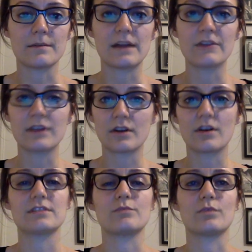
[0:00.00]
healthcare
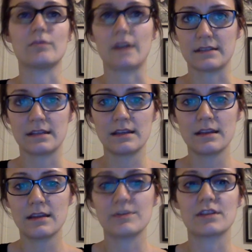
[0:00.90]
costs were rising,
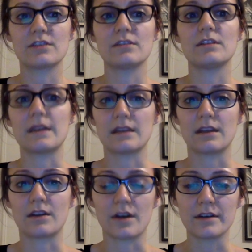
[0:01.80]
particularly
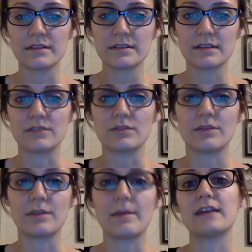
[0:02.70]
Medicare costs, and so
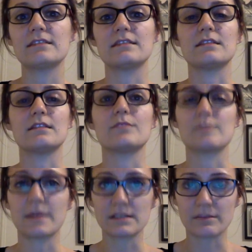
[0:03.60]
they passed the
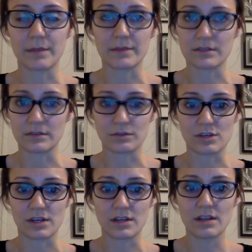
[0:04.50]
Prospective Payment
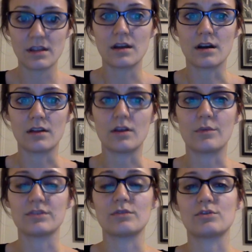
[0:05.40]
Solution along
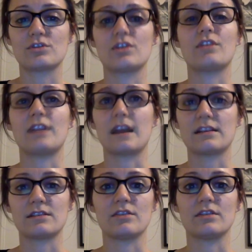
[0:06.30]
with the Social Security
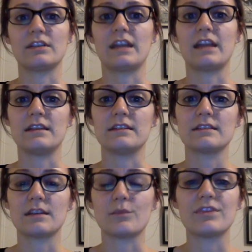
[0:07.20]
Act in the early
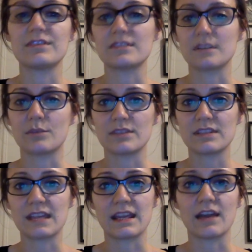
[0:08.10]
80s. And what this did was
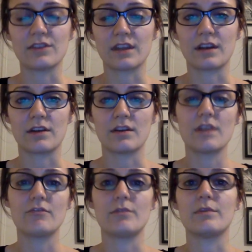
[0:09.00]
take healthcare
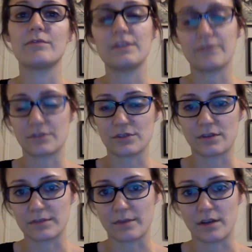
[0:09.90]
from a
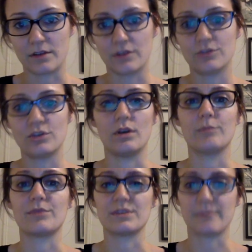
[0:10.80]
fee-for-service model to a
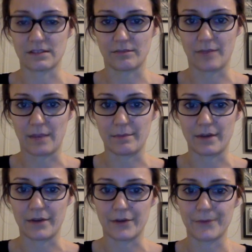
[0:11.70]
prospective payment
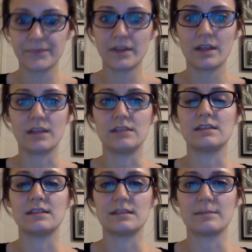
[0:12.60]
model. And it
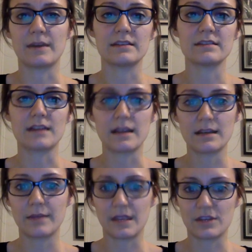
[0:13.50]
did this by
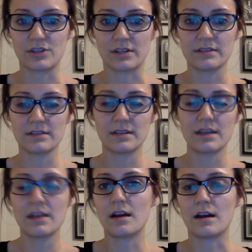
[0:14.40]
assigning patients
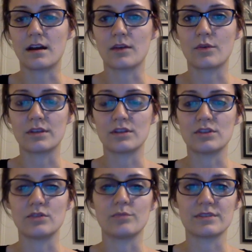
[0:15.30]
according
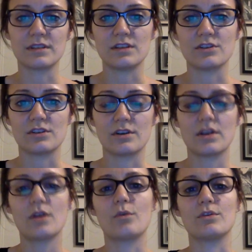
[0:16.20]
to procedure
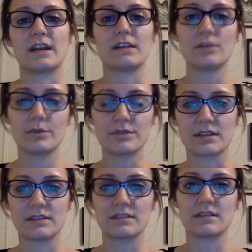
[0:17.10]
or
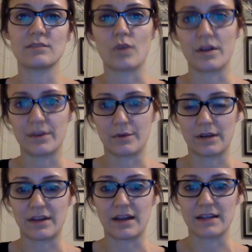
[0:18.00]
diagnosis while they were
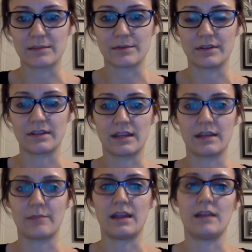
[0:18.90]
at the hospital and
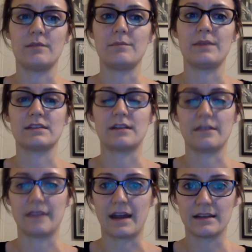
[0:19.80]
getting paid based
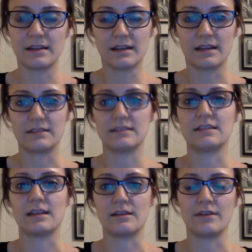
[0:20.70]
on that,
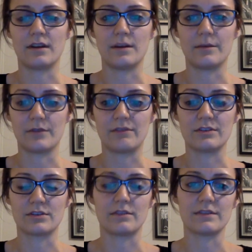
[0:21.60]
instead of for
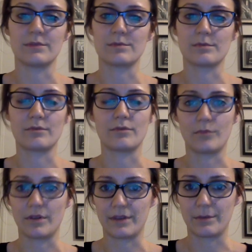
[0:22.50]
every service that was
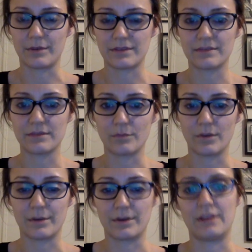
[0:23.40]
performed while
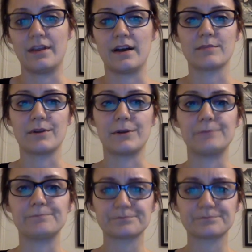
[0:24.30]
they were in the hospital.